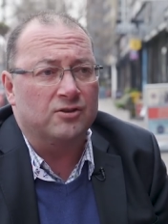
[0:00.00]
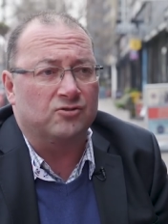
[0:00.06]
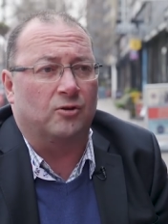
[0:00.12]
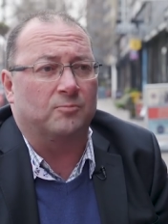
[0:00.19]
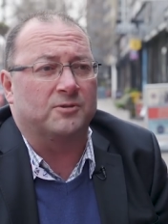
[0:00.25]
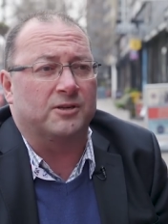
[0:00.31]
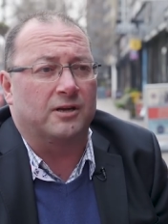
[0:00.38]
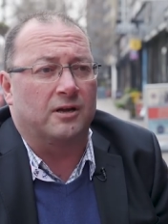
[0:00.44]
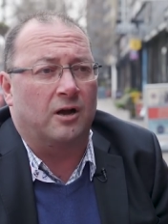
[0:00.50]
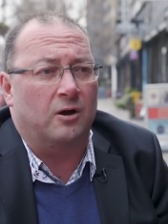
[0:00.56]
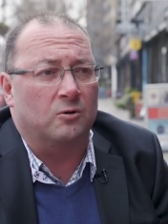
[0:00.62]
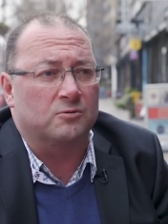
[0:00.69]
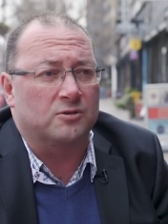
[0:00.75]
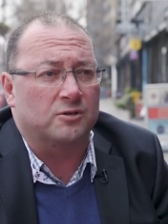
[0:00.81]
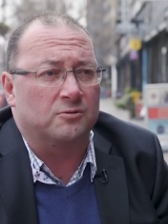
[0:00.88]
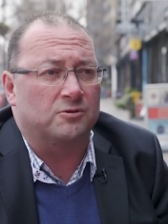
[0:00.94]
dropped in a
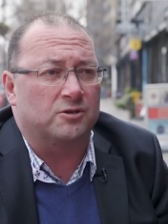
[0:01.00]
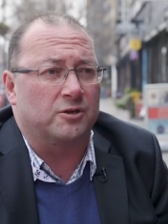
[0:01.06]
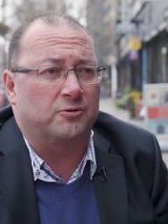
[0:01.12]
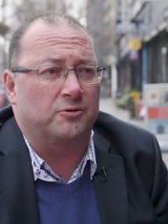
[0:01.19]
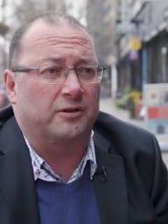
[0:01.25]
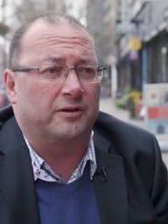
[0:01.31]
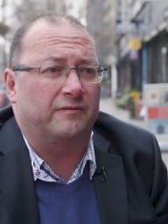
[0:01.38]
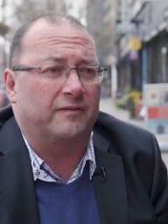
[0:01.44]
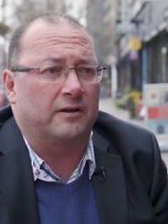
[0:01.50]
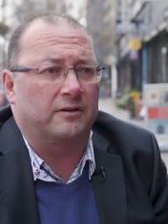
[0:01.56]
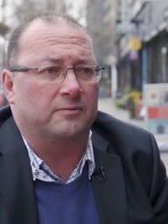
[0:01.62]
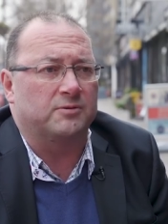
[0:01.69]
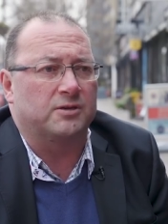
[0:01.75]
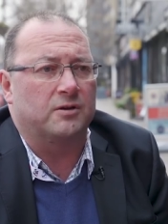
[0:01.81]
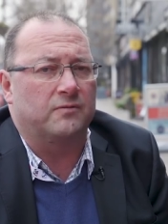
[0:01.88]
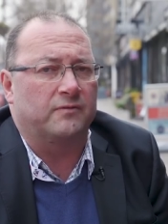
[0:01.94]
hole too soon and he found
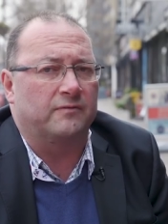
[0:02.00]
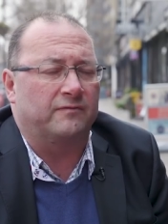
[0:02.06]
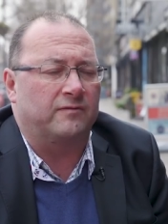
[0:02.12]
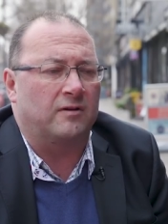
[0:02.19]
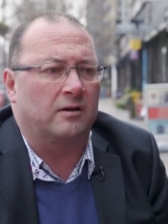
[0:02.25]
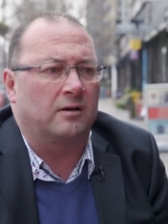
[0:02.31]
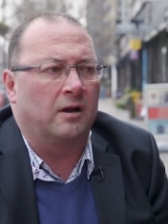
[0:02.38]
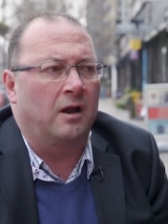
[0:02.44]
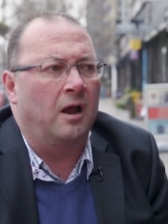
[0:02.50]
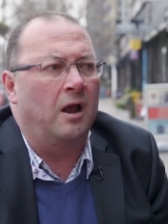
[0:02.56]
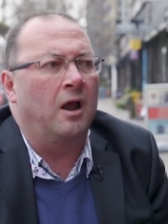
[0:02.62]
himself in front,